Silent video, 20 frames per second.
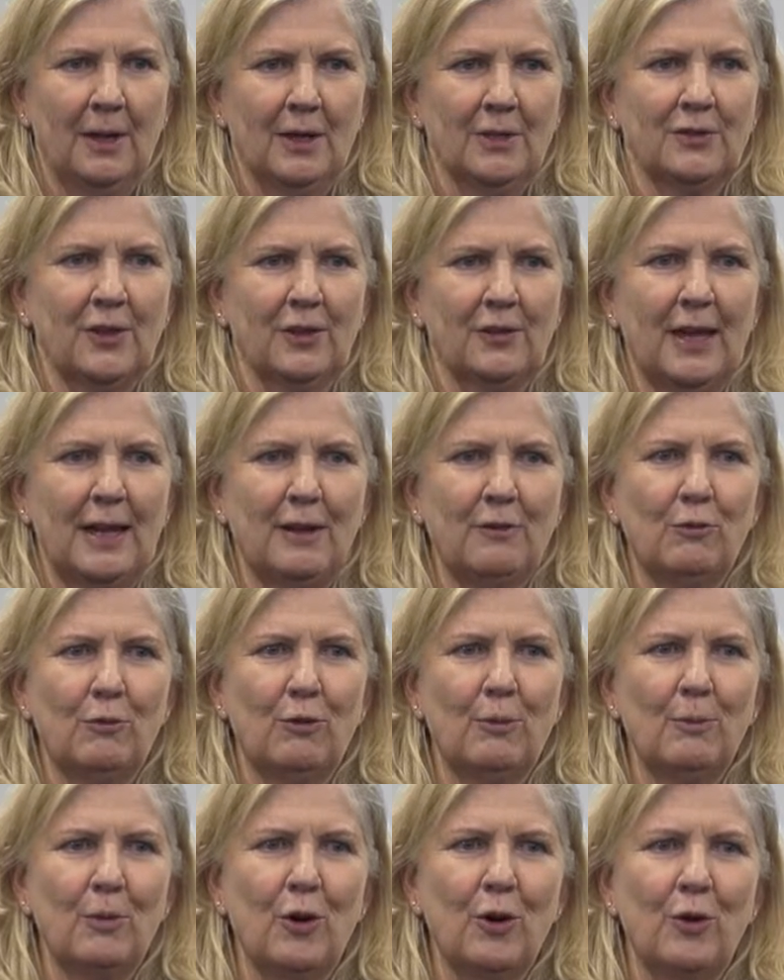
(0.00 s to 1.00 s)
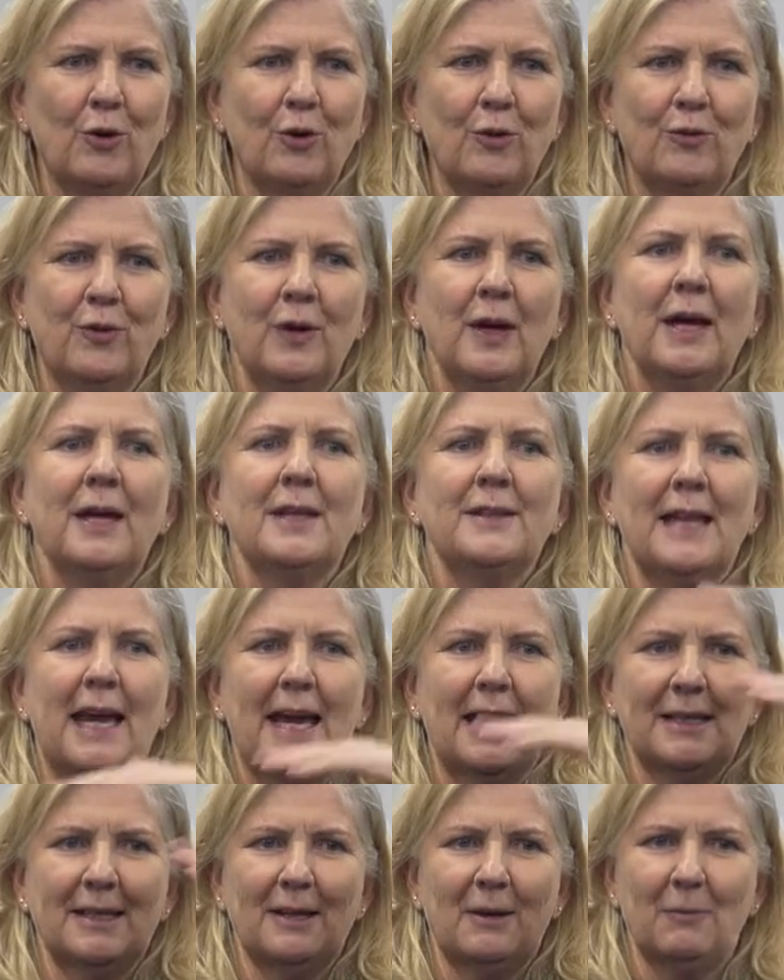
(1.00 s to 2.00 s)
So they remove
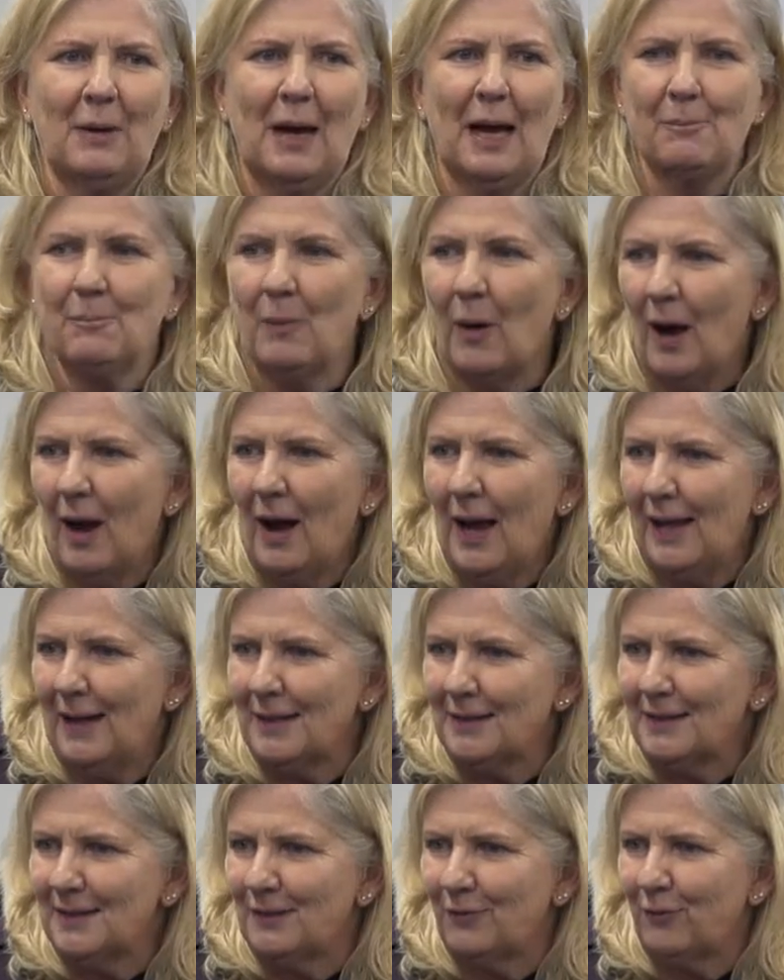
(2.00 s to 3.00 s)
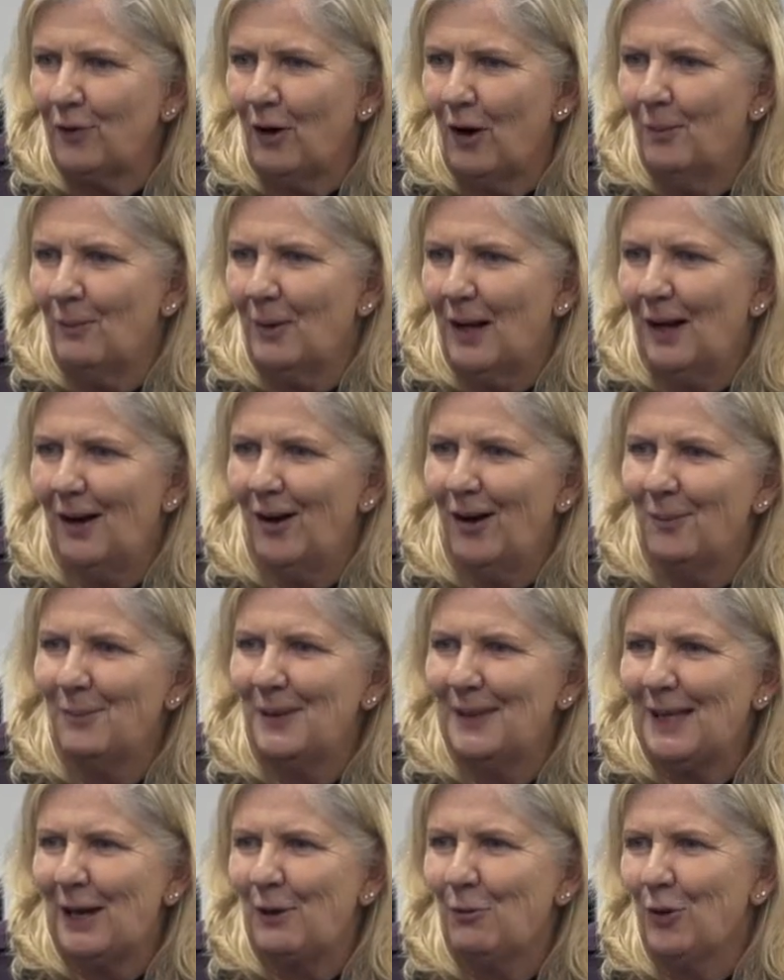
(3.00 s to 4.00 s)
that bias from, oh,
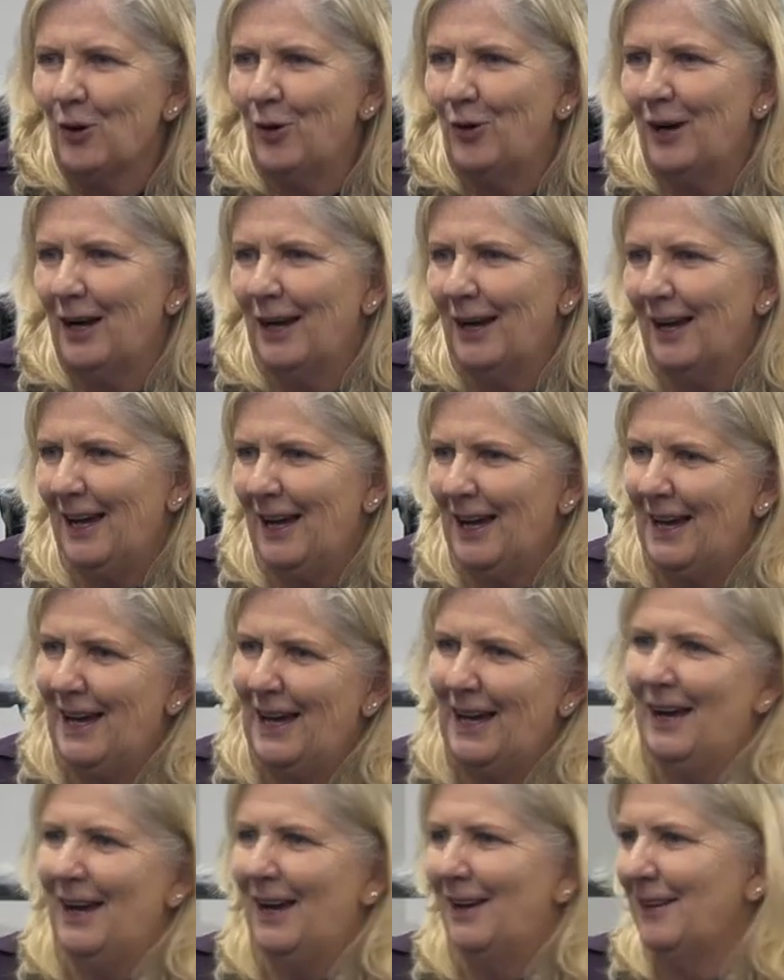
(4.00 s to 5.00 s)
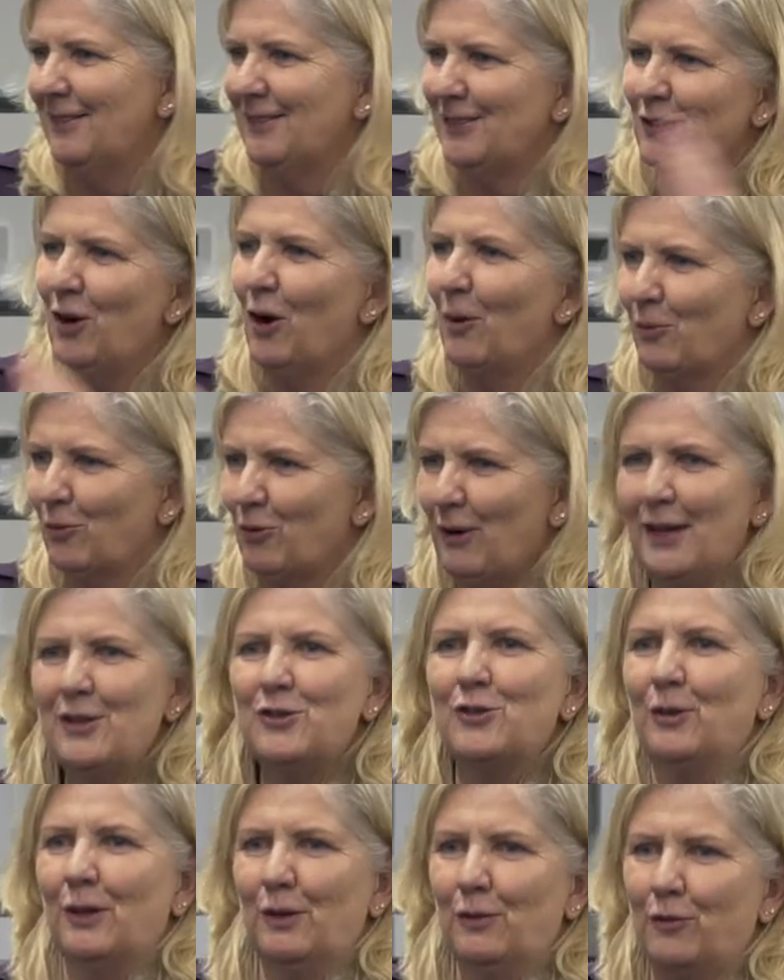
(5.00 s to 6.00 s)
but they were a, a top
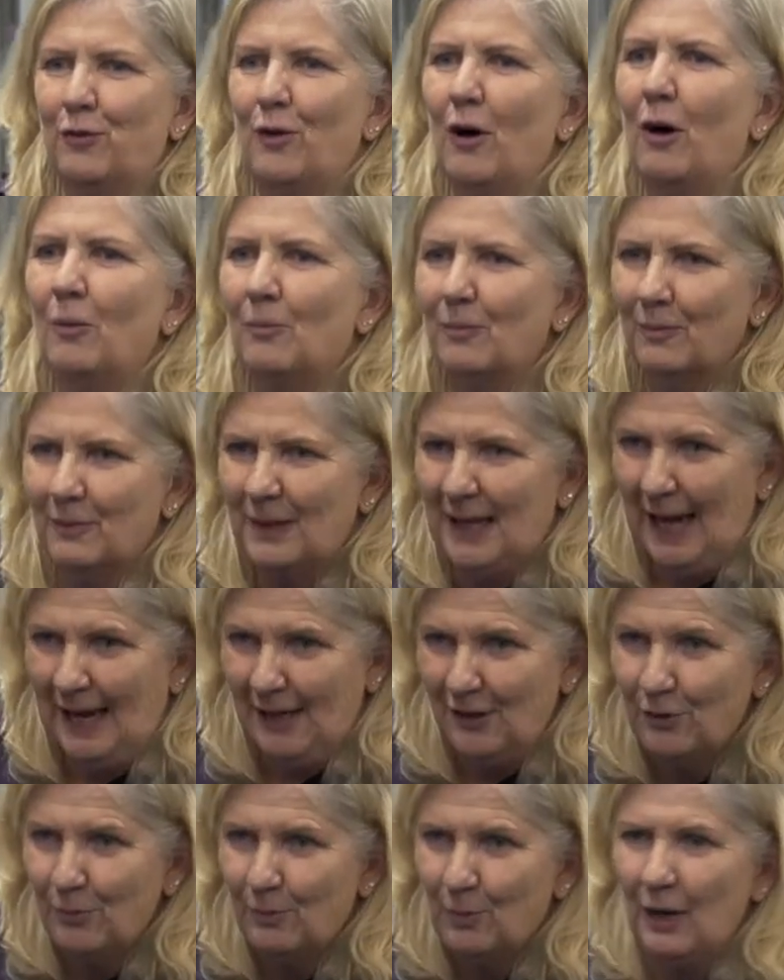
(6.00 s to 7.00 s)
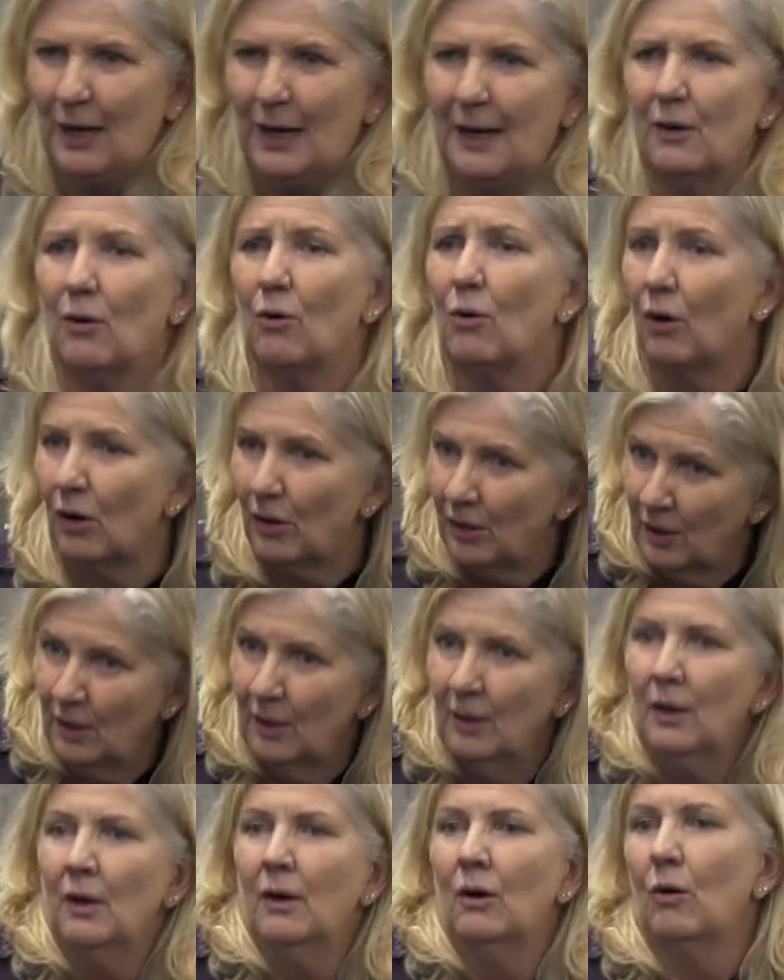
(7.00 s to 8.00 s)
graduate from Canterbury or,
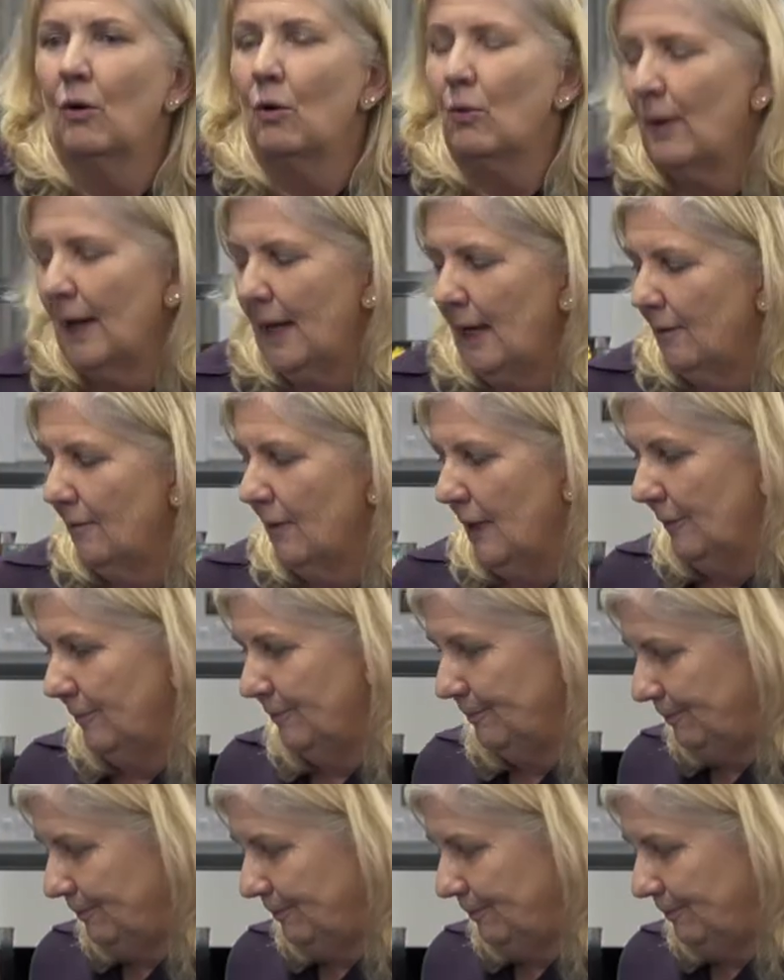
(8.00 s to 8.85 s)
or wherever.